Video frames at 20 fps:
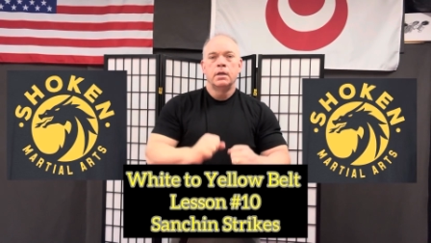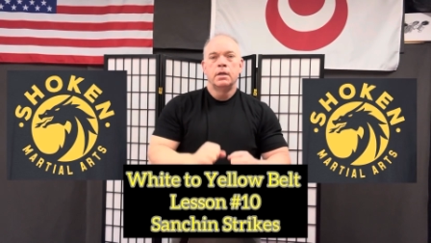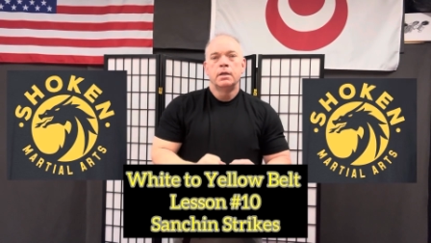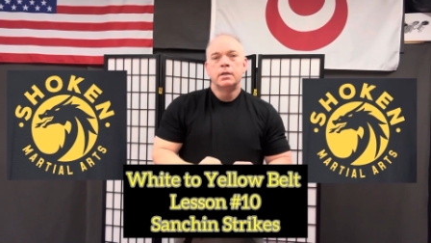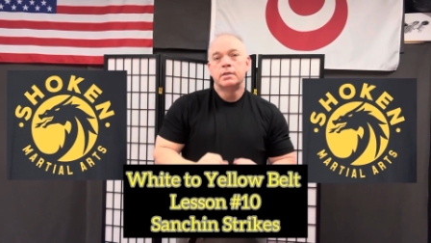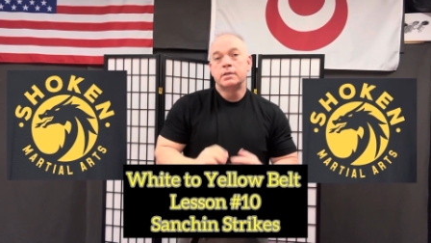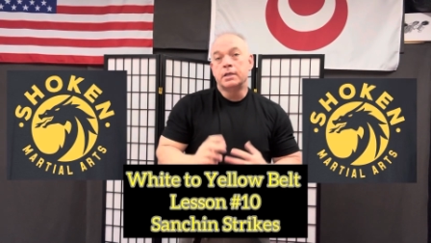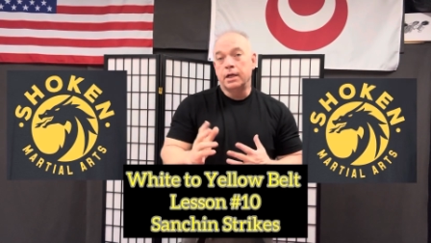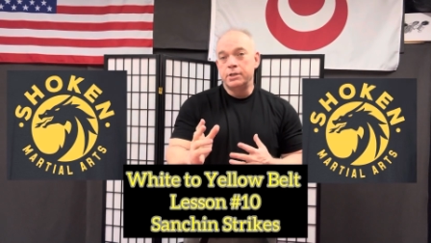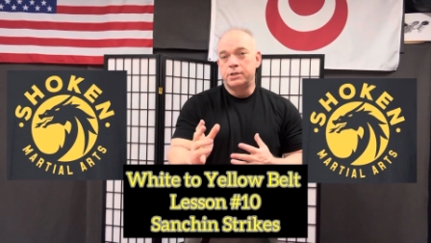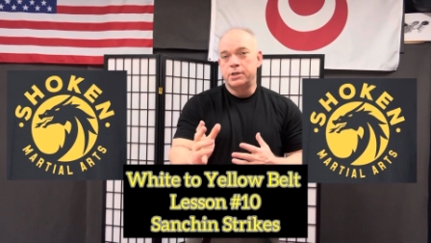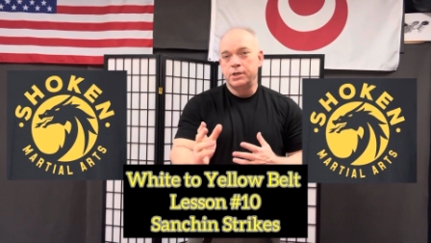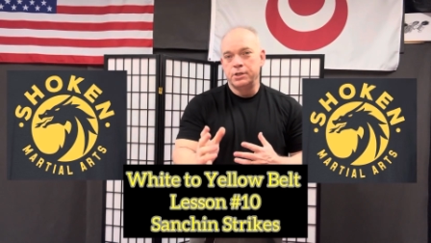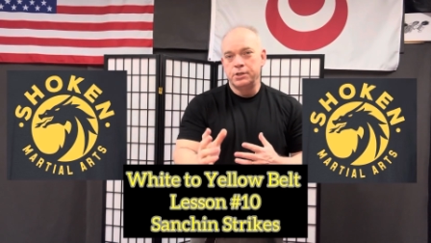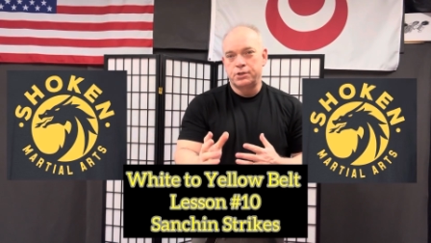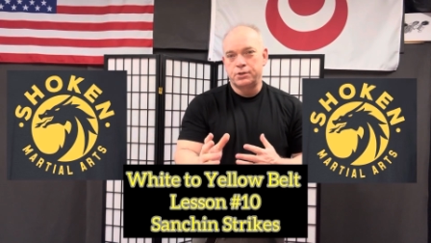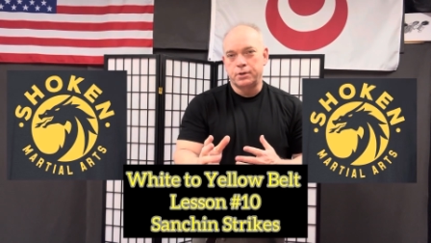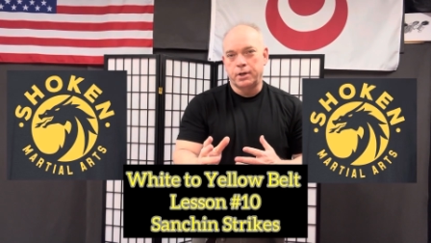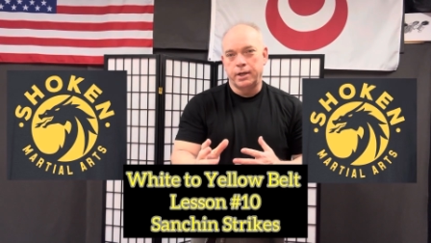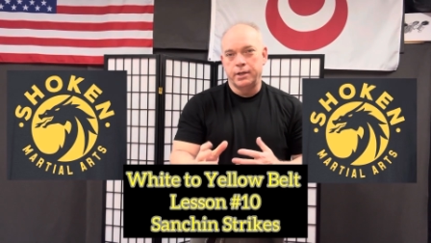Sanchin
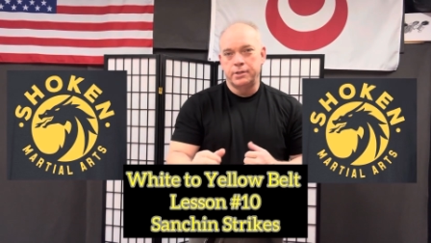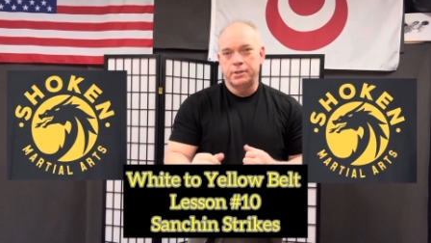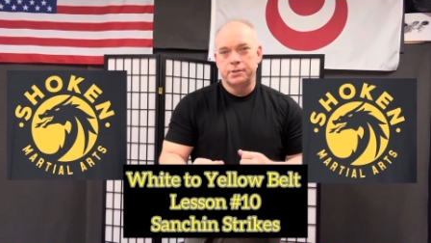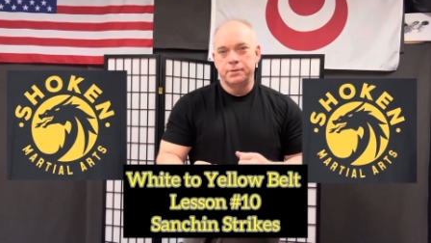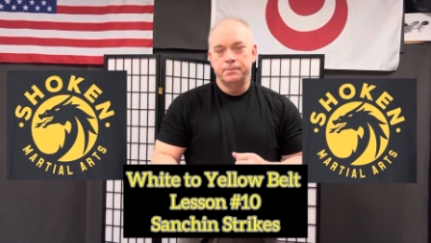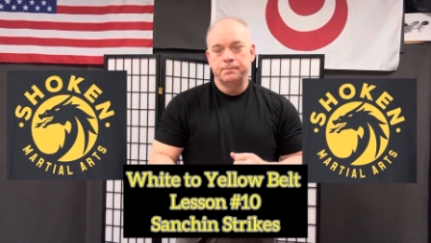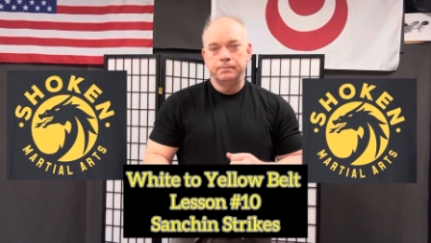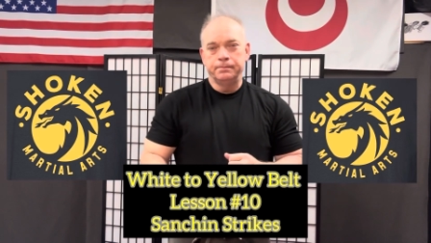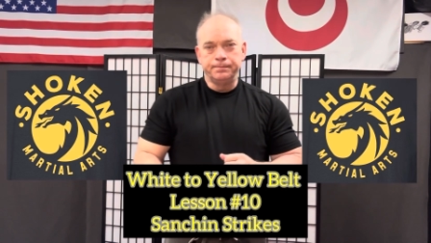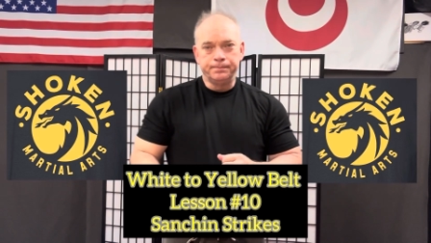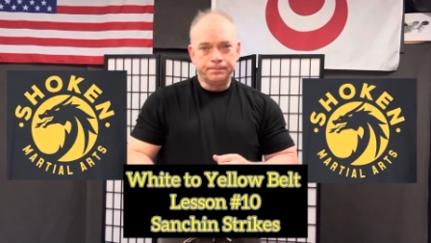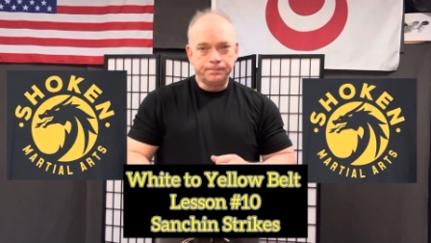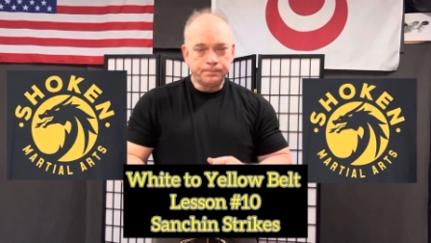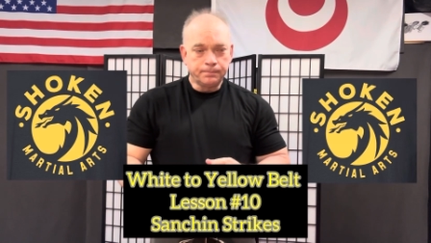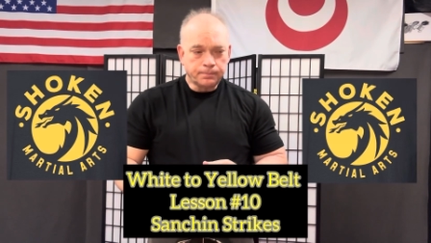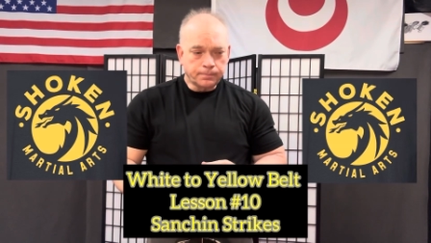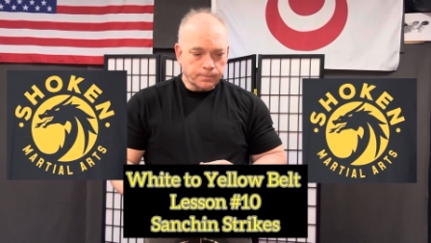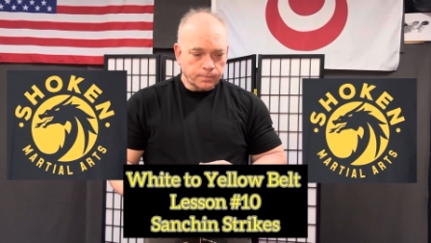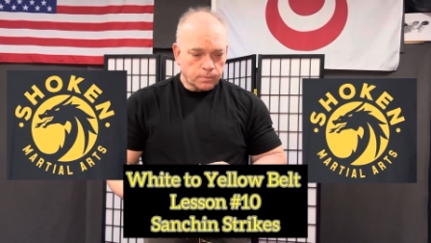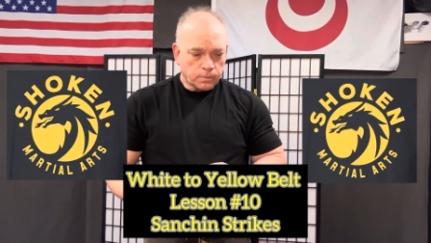strikes.
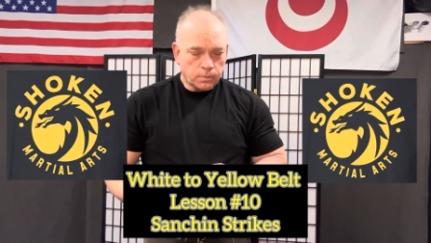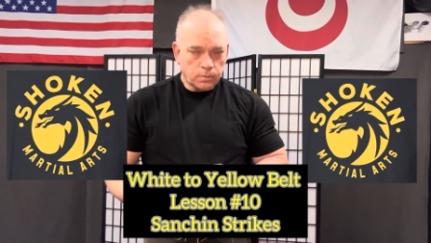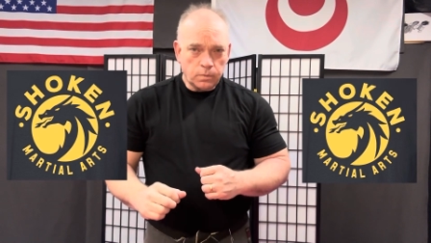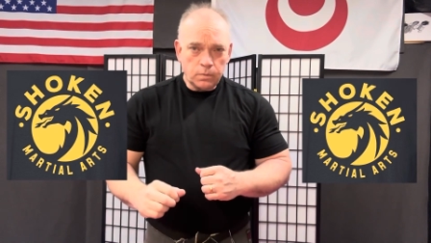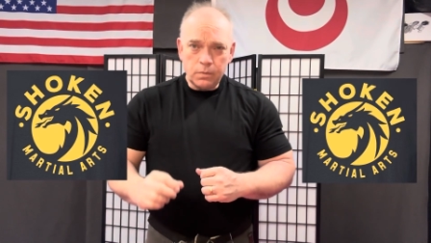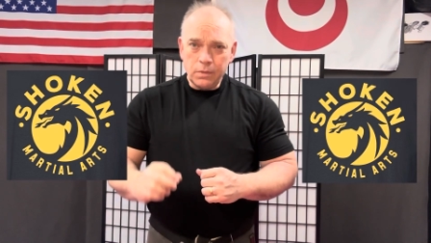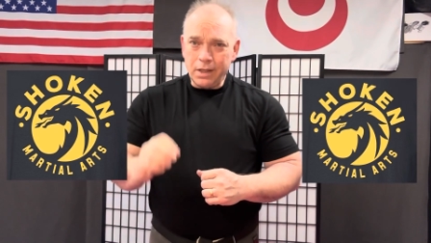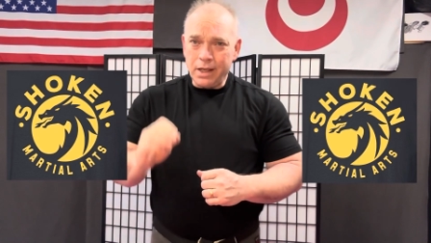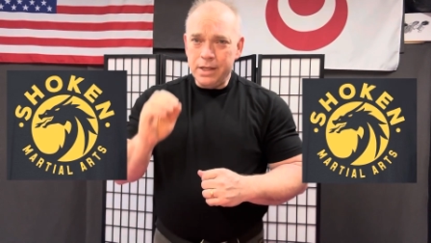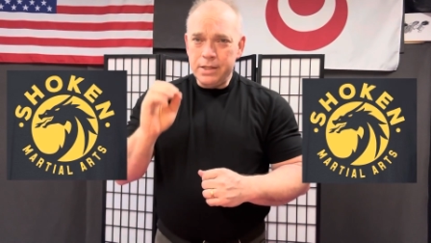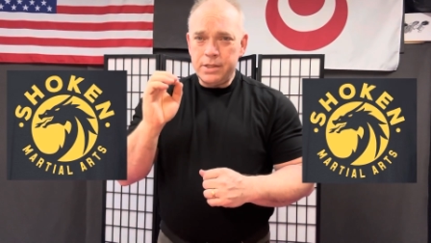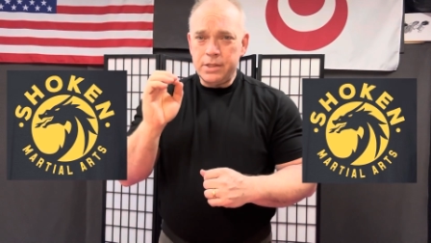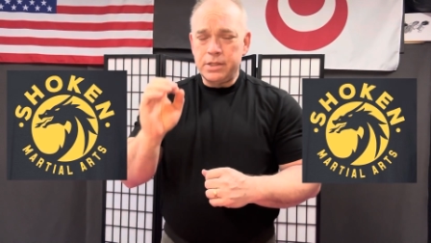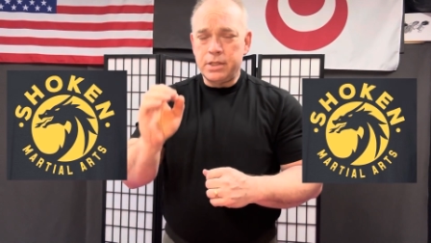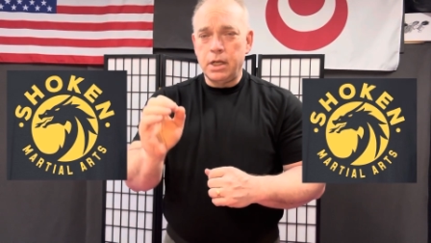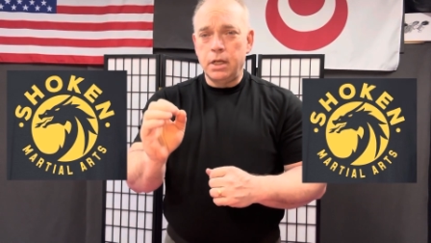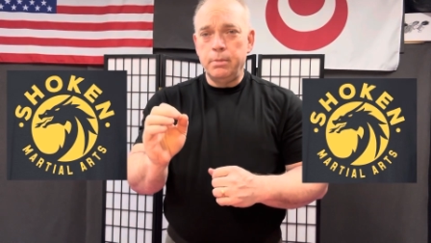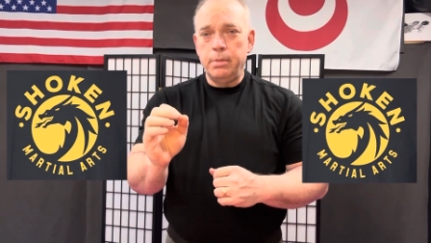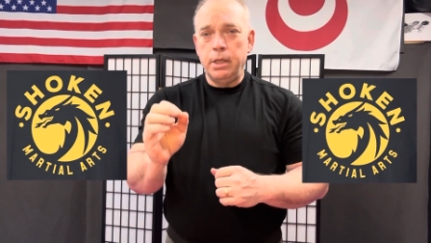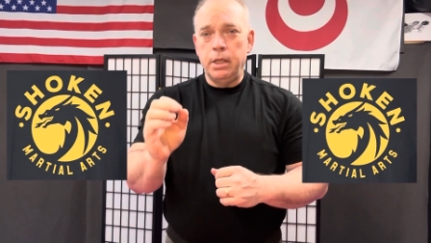This is
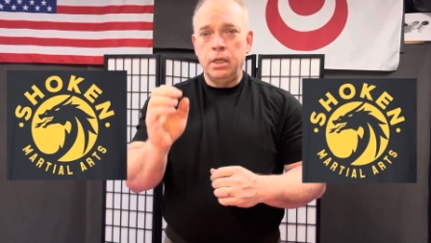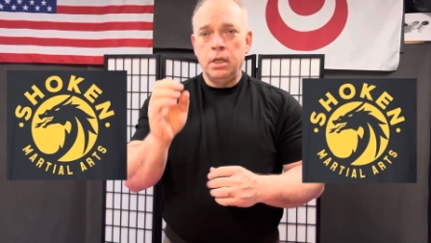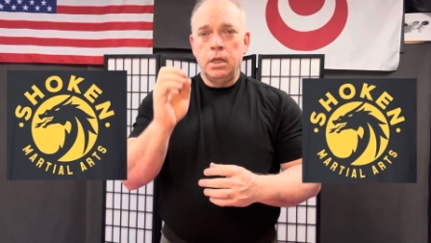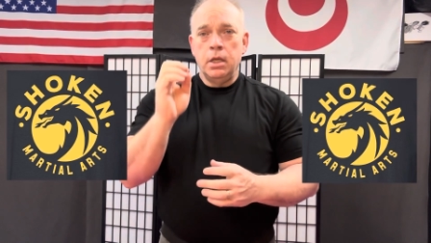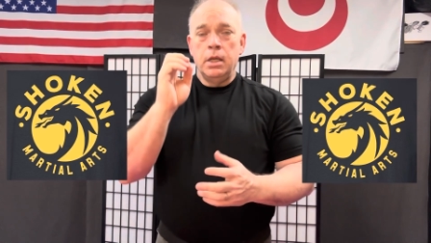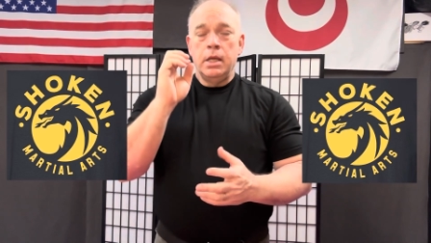going to be,